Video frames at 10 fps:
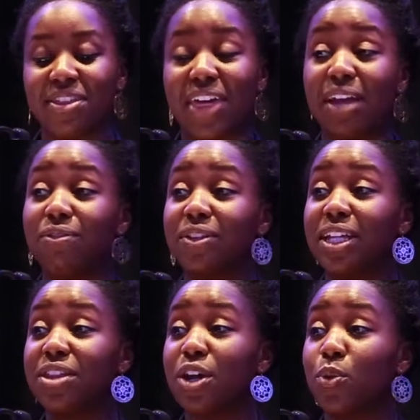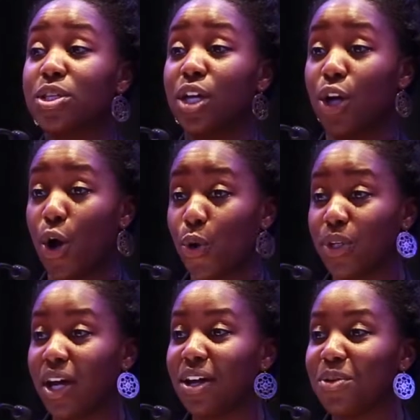Thankfully, there was a
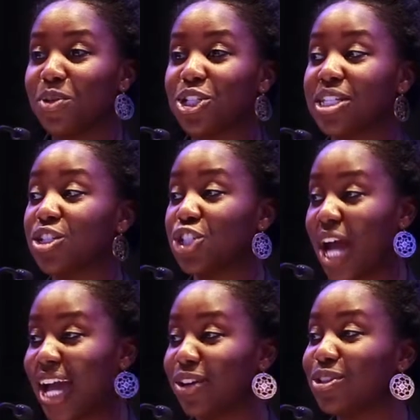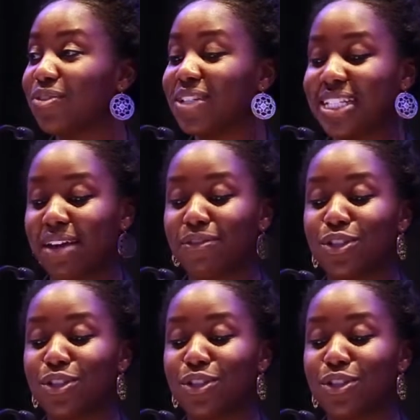coda, which is a child of a deaf